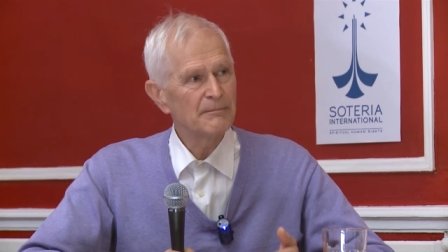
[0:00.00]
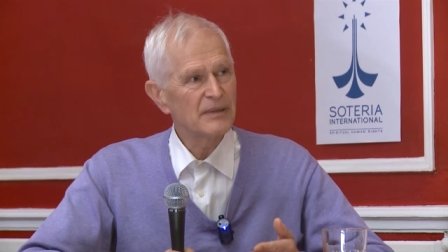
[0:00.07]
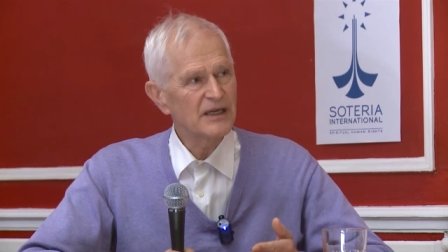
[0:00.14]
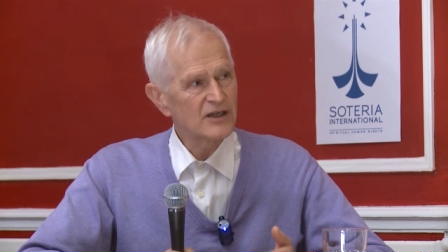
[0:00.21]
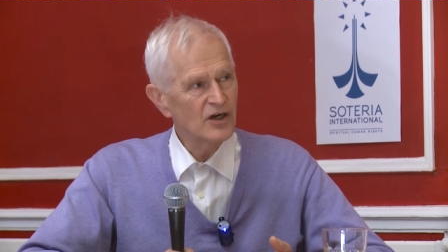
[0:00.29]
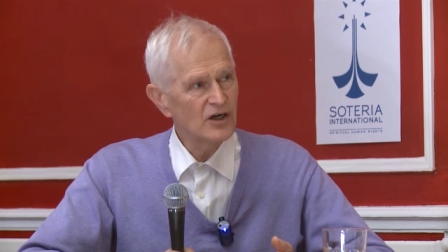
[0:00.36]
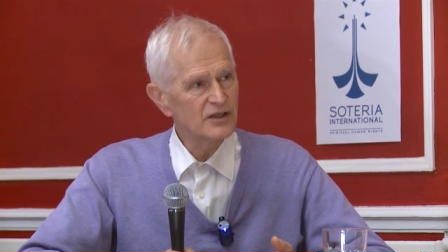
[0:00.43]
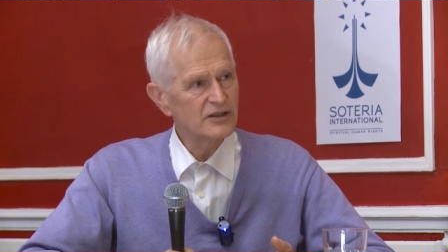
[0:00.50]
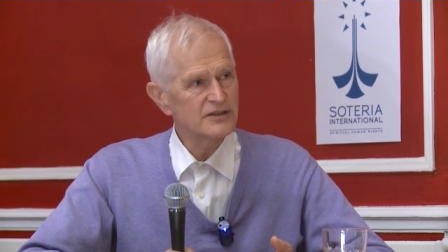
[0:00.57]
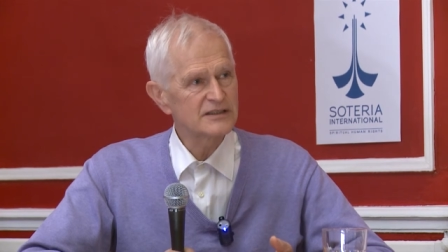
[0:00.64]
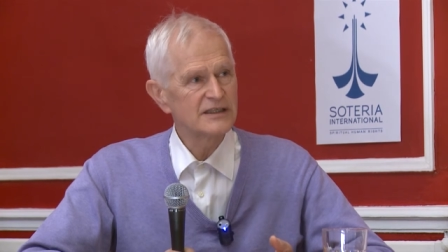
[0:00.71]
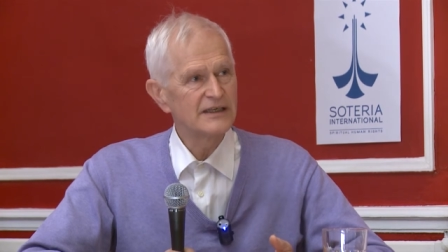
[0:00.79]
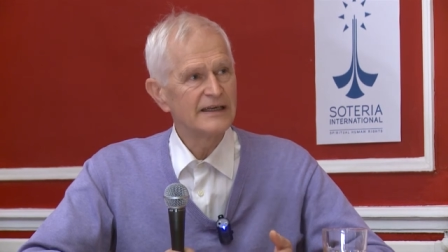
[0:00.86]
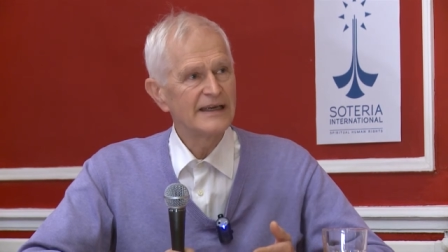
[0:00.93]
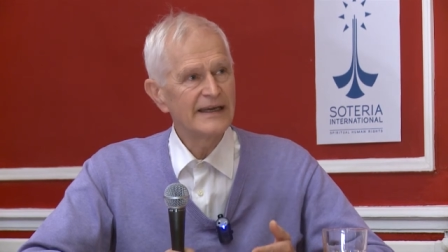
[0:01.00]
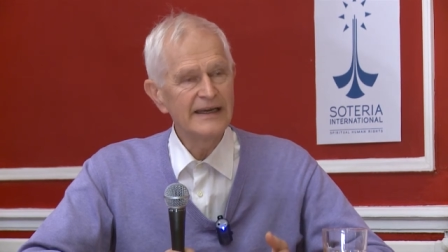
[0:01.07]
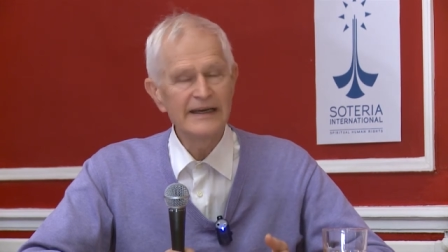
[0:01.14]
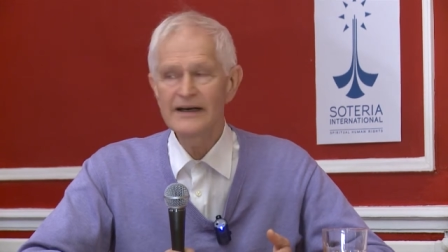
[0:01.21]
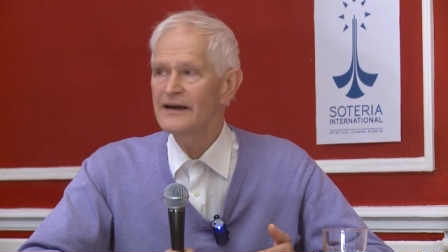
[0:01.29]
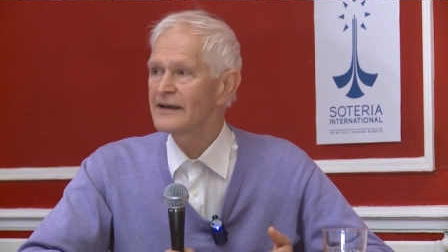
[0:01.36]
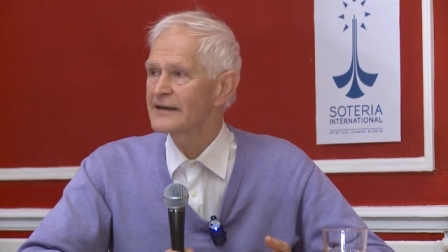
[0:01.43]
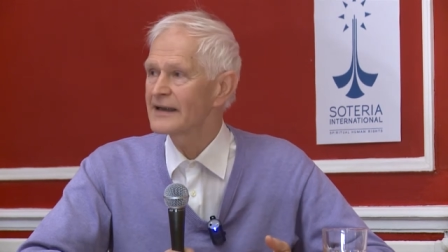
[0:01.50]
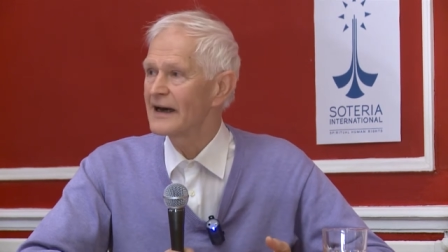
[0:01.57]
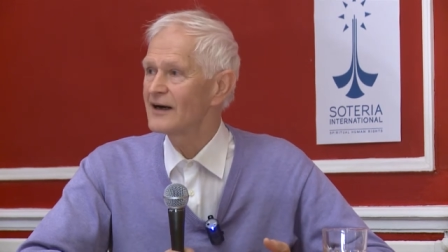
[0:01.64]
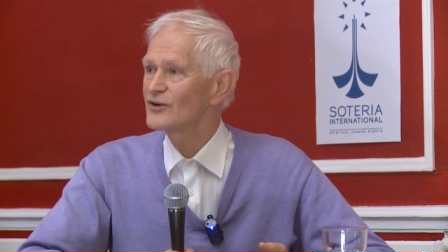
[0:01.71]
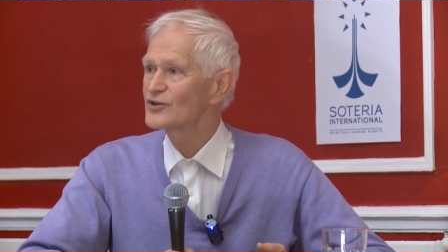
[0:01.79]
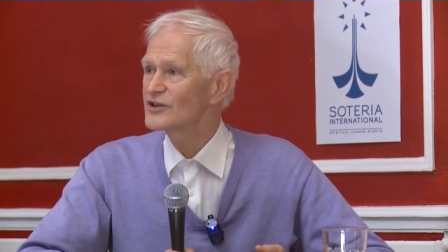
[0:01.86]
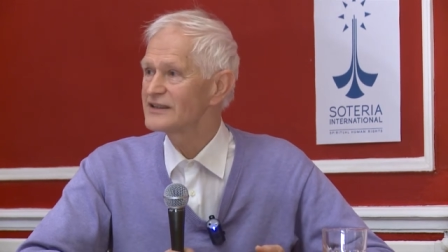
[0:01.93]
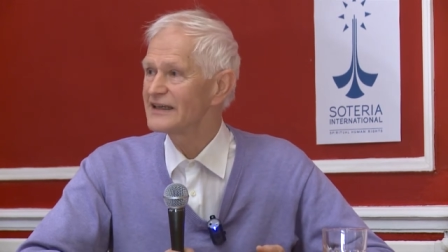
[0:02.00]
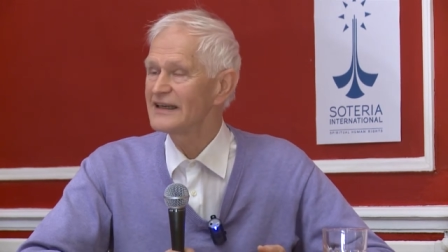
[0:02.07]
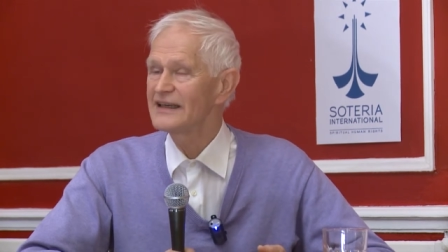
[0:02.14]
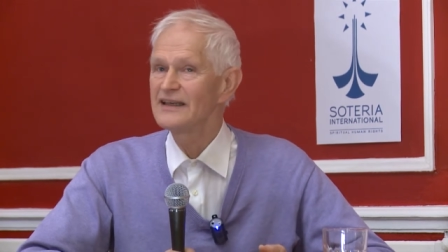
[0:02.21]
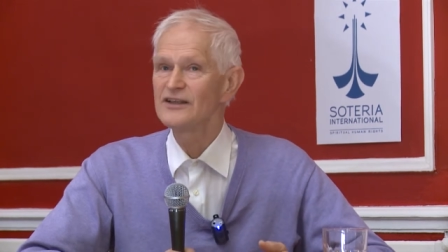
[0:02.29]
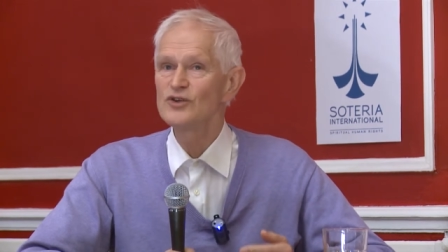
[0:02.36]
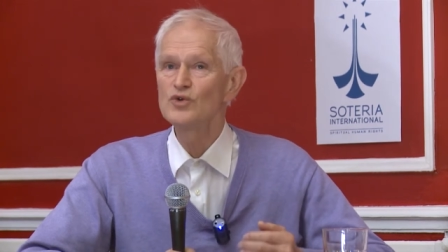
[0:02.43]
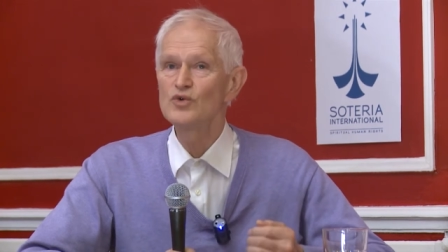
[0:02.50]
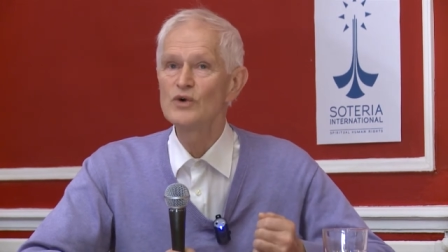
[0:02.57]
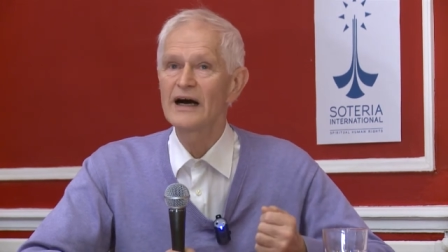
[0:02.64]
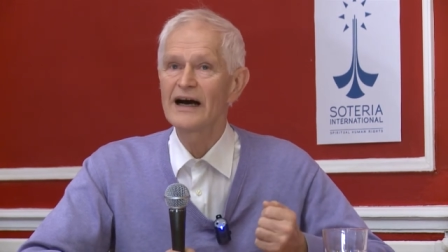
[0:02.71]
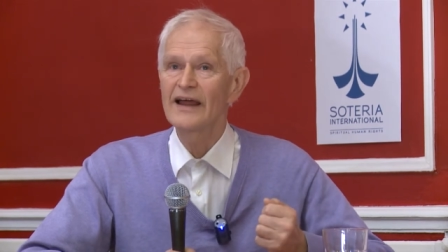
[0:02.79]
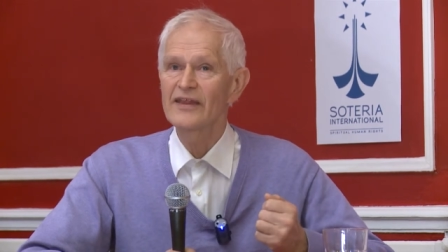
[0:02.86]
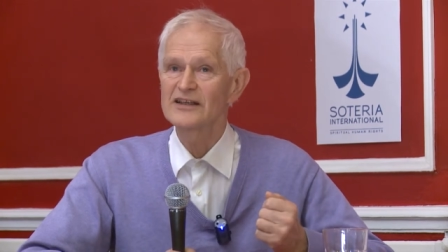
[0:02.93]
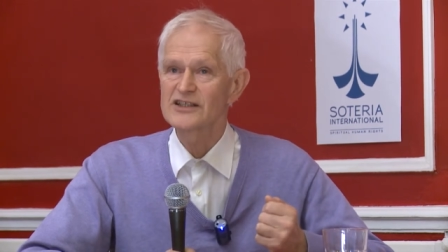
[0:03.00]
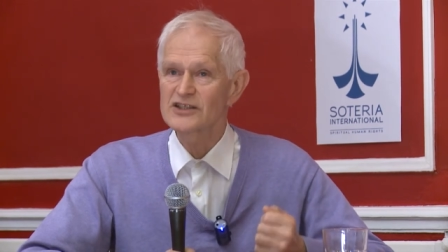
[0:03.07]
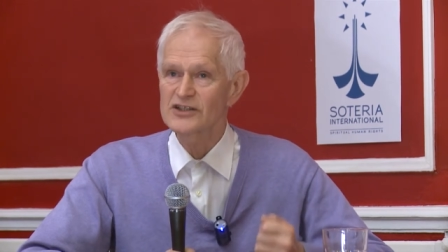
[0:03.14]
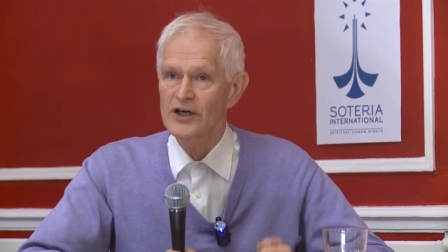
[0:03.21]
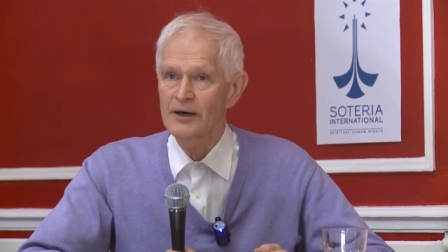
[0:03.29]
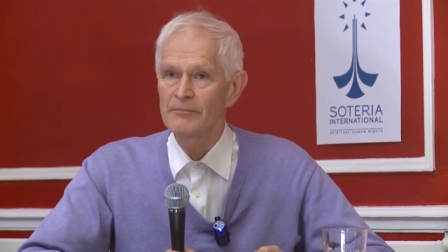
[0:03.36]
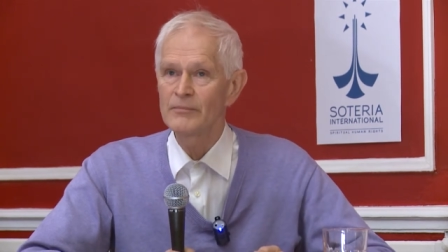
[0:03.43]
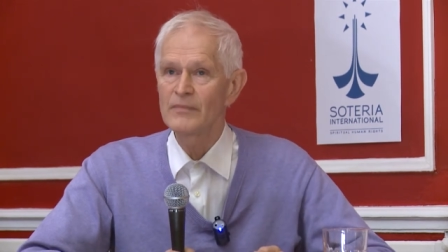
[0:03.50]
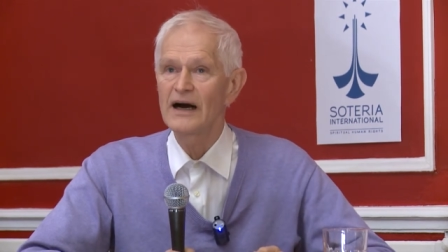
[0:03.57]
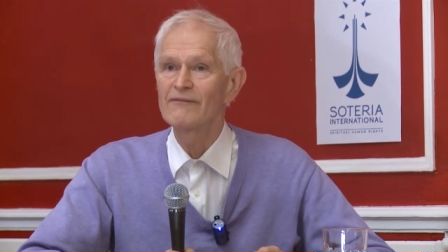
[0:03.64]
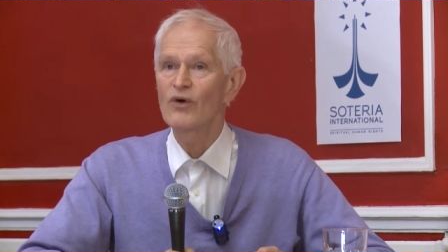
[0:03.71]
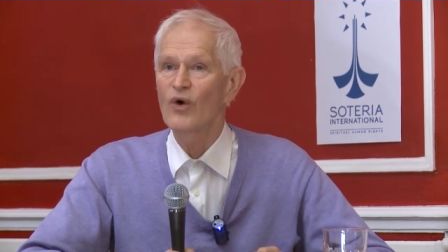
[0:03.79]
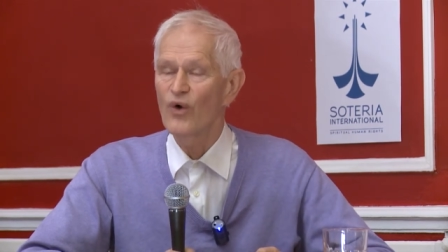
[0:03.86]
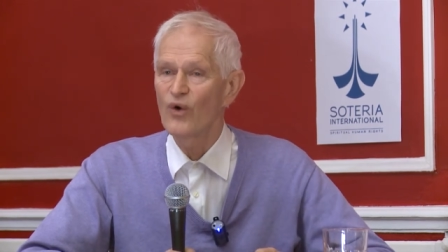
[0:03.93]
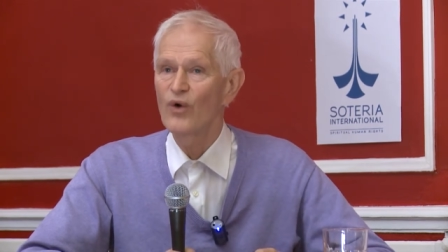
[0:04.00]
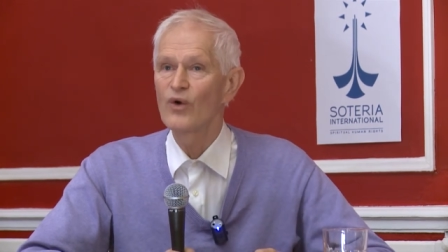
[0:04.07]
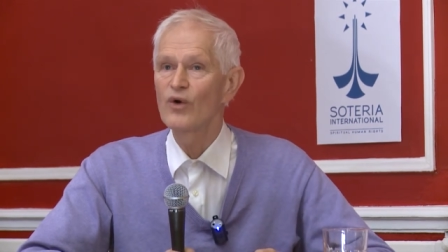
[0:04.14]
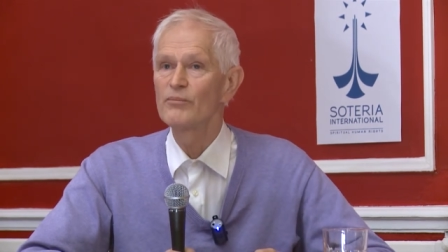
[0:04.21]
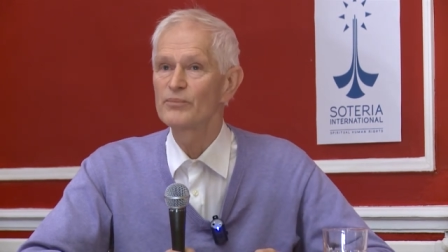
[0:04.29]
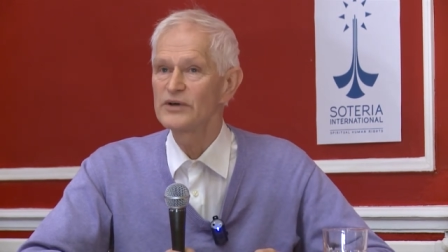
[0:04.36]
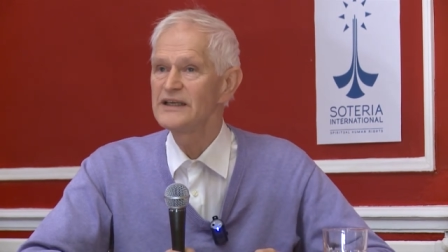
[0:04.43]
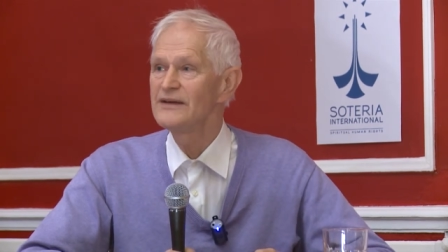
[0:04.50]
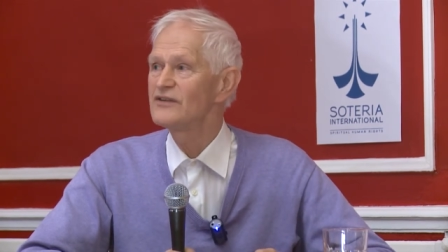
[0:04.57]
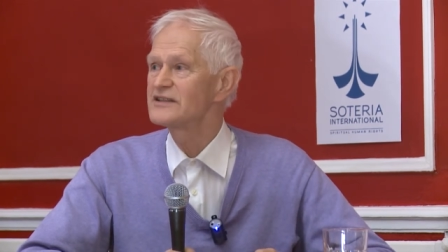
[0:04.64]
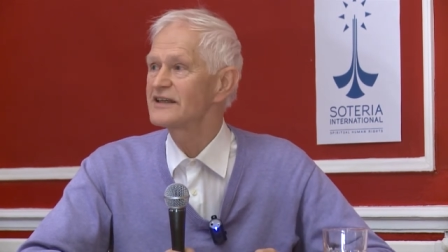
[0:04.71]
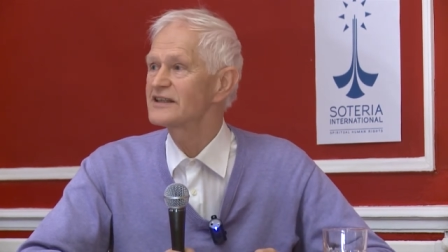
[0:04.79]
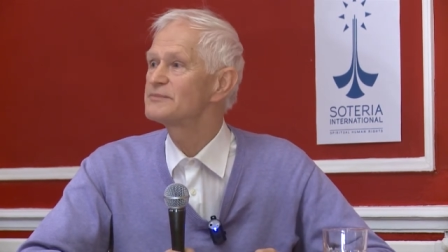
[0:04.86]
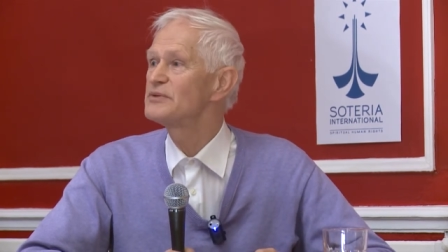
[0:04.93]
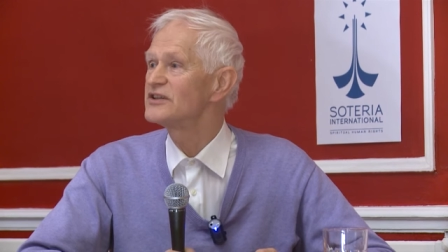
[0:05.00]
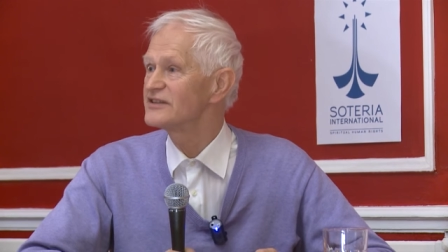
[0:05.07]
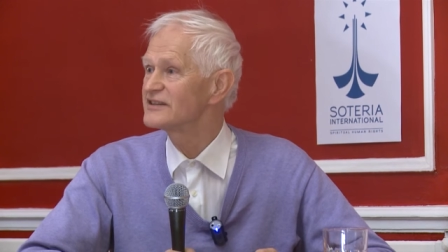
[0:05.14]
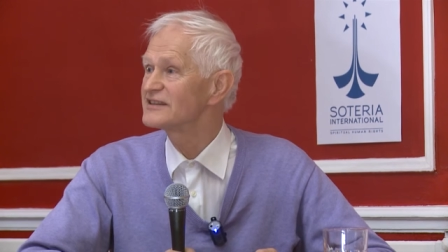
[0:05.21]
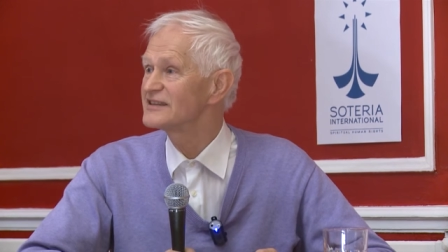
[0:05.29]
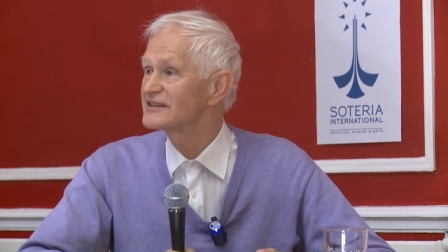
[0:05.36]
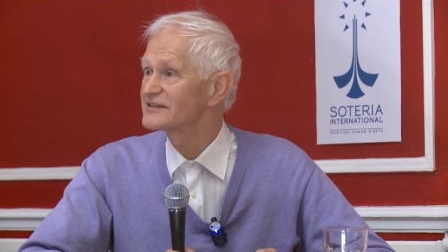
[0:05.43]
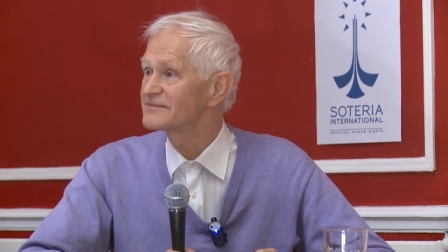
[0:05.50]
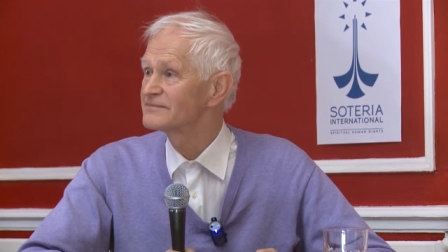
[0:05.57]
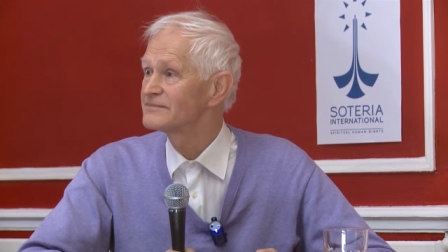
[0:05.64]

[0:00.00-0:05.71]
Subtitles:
because here and now today, you are the sum of all previous experiences.